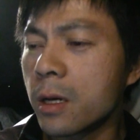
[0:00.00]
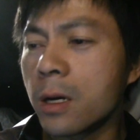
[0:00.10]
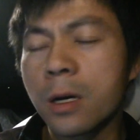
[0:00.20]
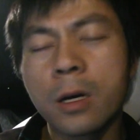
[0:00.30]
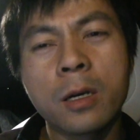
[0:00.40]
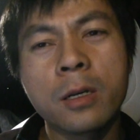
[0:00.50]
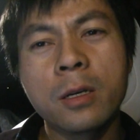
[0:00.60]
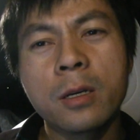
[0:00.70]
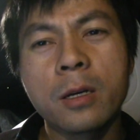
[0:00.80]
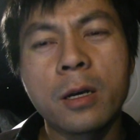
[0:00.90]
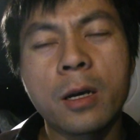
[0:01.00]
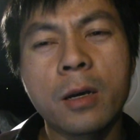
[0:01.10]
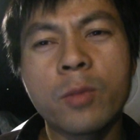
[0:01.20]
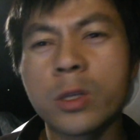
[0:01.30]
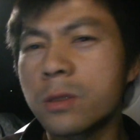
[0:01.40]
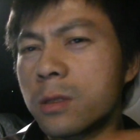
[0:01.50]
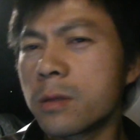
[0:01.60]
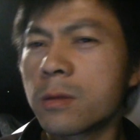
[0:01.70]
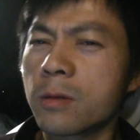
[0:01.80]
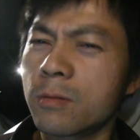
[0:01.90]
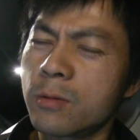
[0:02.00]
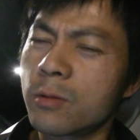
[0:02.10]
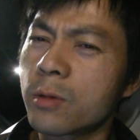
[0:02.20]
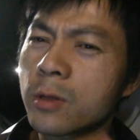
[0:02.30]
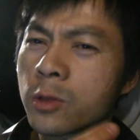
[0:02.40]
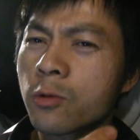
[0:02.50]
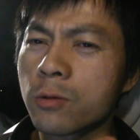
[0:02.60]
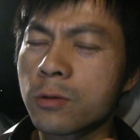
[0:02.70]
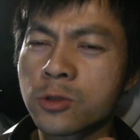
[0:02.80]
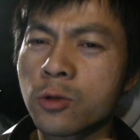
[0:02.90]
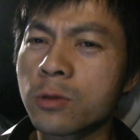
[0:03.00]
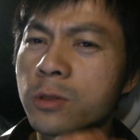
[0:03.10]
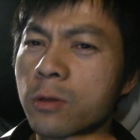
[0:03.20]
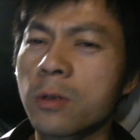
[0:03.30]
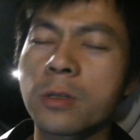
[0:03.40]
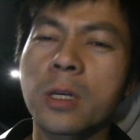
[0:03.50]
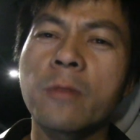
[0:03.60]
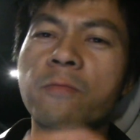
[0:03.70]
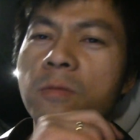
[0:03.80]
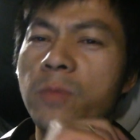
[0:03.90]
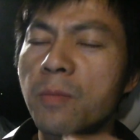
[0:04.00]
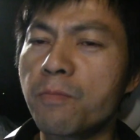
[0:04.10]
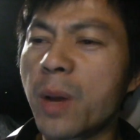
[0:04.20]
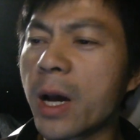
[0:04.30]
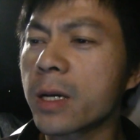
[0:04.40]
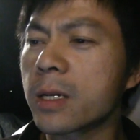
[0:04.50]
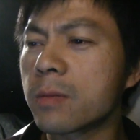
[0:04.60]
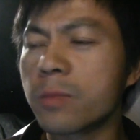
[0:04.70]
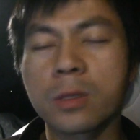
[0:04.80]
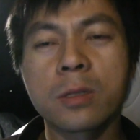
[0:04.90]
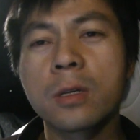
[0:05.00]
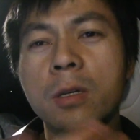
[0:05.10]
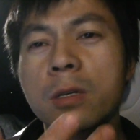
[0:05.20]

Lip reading: But the short circuit came from the back, but